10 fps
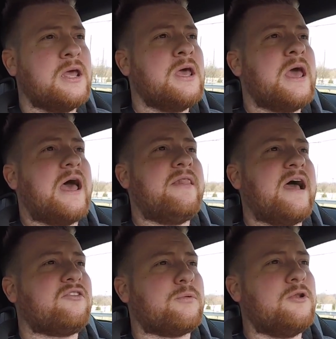and
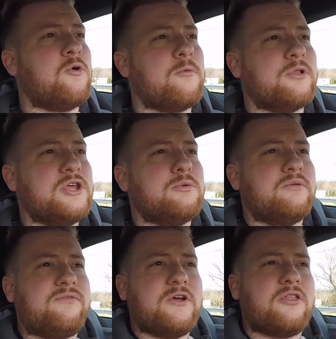that's when normally you
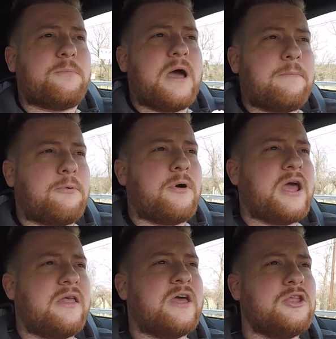would feel the bite
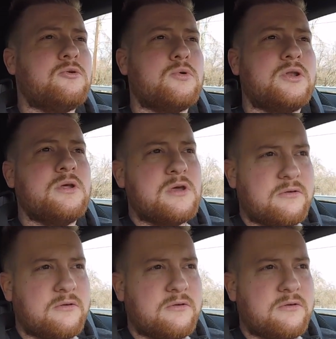point, and then you would